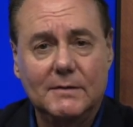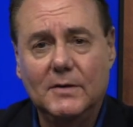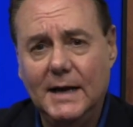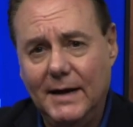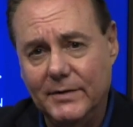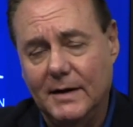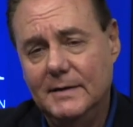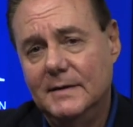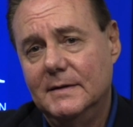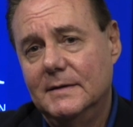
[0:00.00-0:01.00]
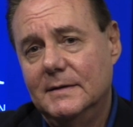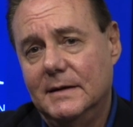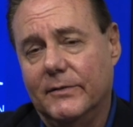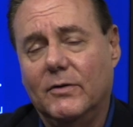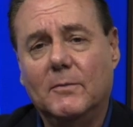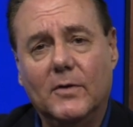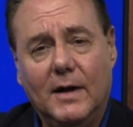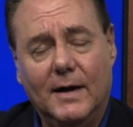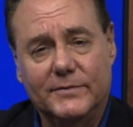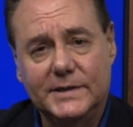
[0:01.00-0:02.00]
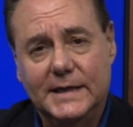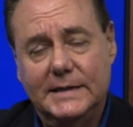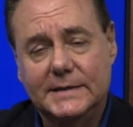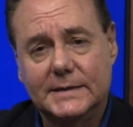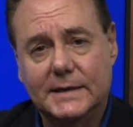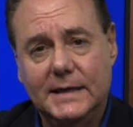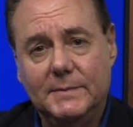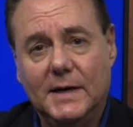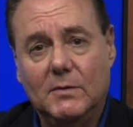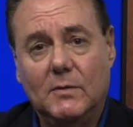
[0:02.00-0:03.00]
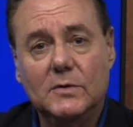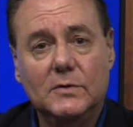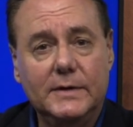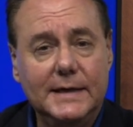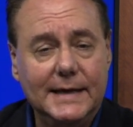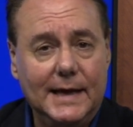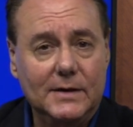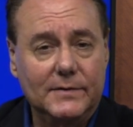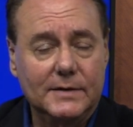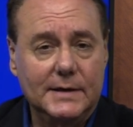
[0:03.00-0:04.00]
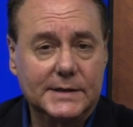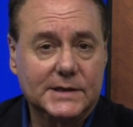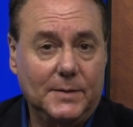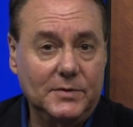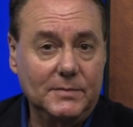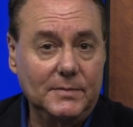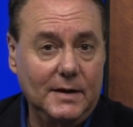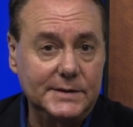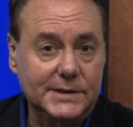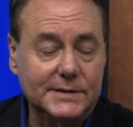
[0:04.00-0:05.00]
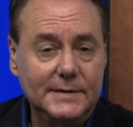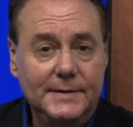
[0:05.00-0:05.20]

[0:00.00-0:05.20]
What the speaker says: I want to have an informal conversation today about what we're looking at over the next couple of months.